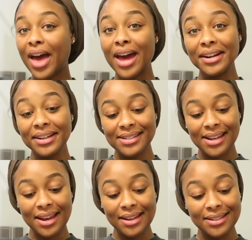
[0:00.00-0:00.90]
That is
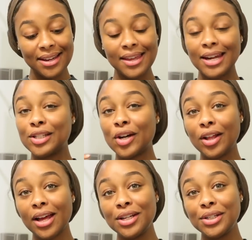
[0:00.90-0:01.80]
it. That is
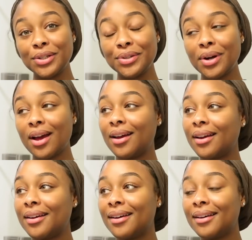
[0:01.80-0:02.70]
all I do.
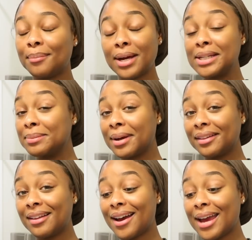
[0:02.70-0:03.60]
Might seem like
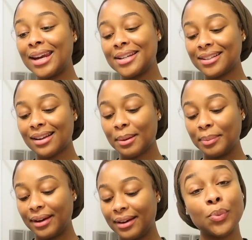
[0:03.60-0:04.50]
a lot, it is a lot,
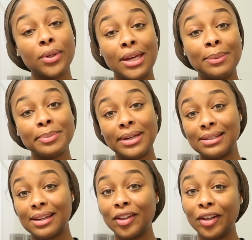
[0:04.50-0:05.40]
but it's what keeps my
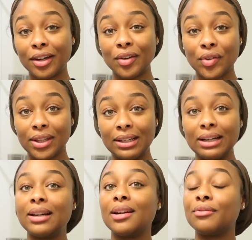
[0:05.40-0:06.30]
skin looking really
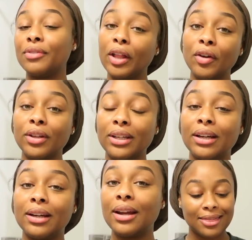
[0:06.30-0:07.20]
good and feeling really
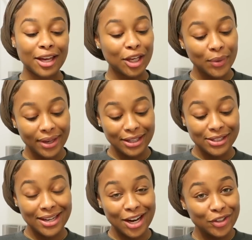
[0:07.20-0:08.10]
good. Thank you again
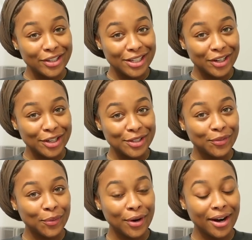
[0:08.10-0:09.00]
to Naturally Serious
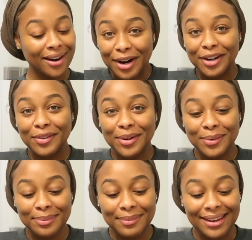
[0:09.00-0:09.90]
for partnering
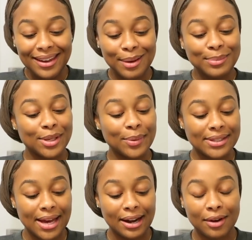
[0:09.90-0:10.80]
with me. I'm so
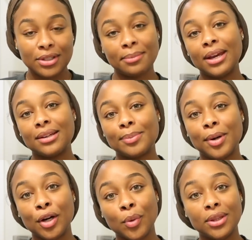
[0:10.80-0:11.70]
excited every time I get to
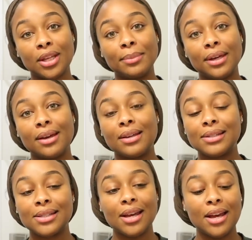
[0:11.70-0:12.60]
partner with them
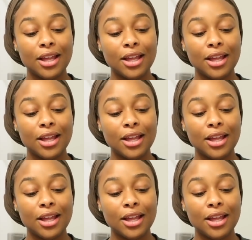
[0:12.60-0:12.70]
because